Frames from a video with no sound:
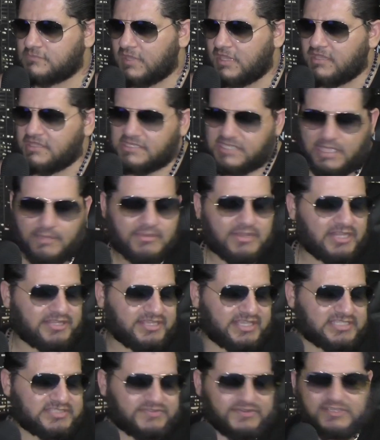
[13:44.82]
Yeah, man, I
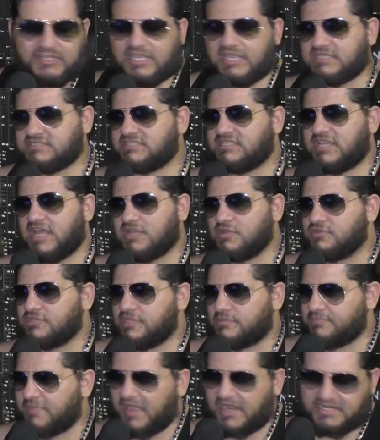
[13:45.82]
think it's fair. Like I said, I don't
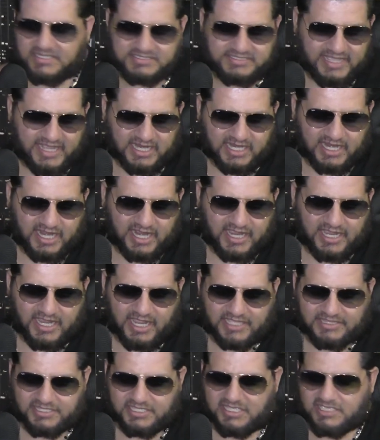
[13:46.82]
think Paddy's that guy.
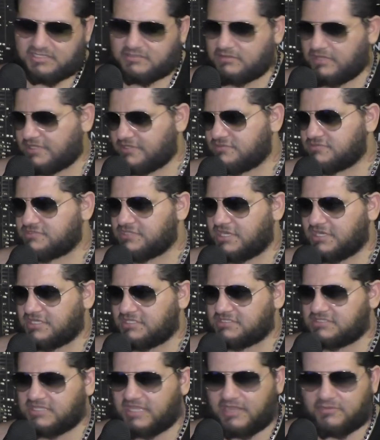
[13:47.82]
I think, like you said,
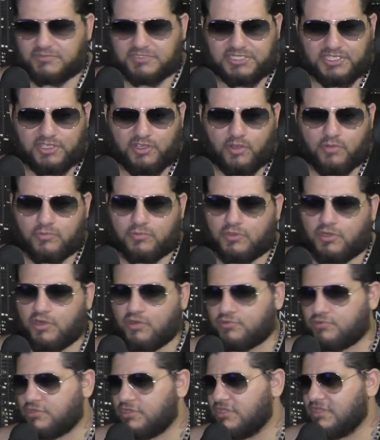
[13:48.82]
he's not really
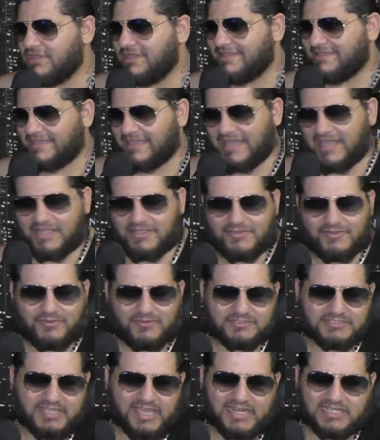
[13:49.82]
homegrown. Yeah,
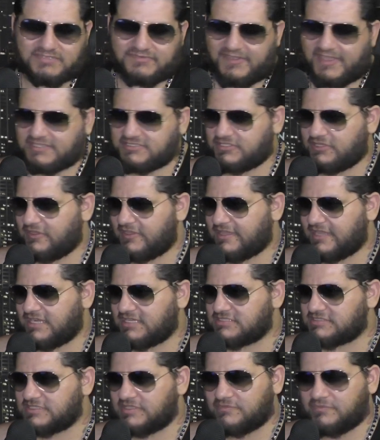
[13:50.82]
he's got his fans and all that kind
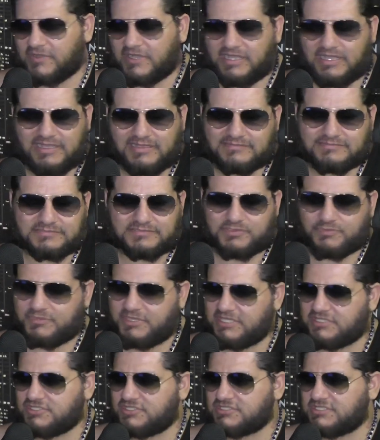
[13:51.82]
of stuff, but to me,
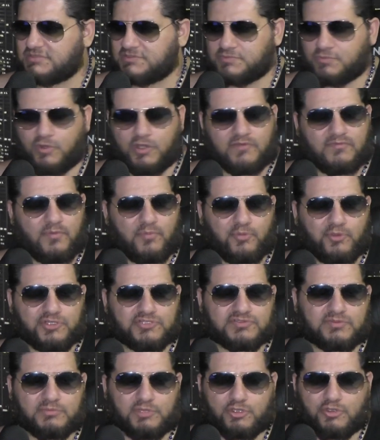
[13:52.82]
it just seems more of a push
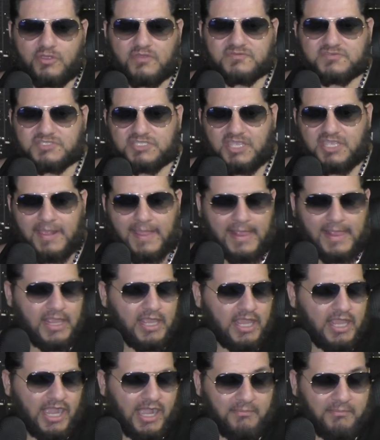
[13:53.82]
from the UFC.
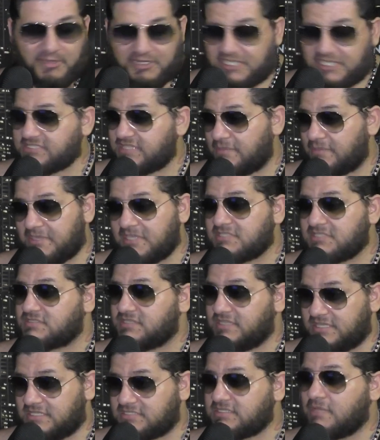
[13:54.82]
But Islam is
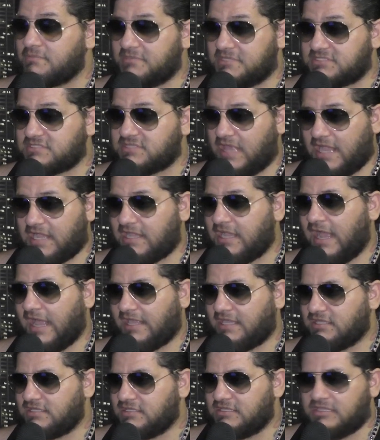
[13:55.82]
that
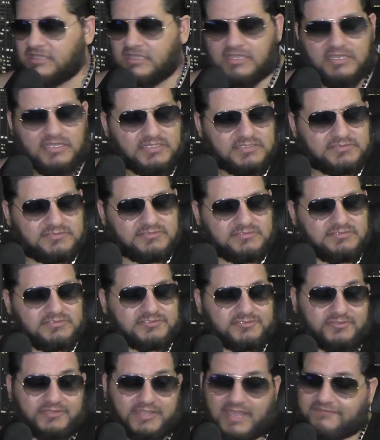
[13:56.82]
guy.
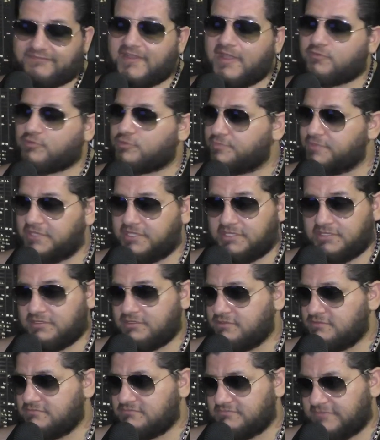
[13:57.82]
So that fight would be
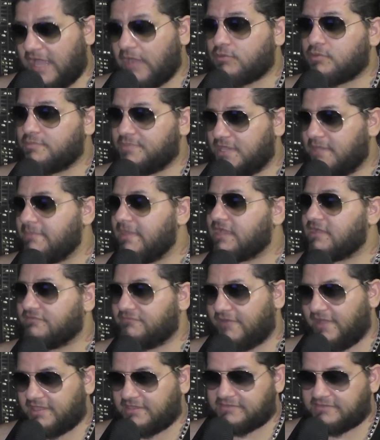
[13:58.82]
a mega fight.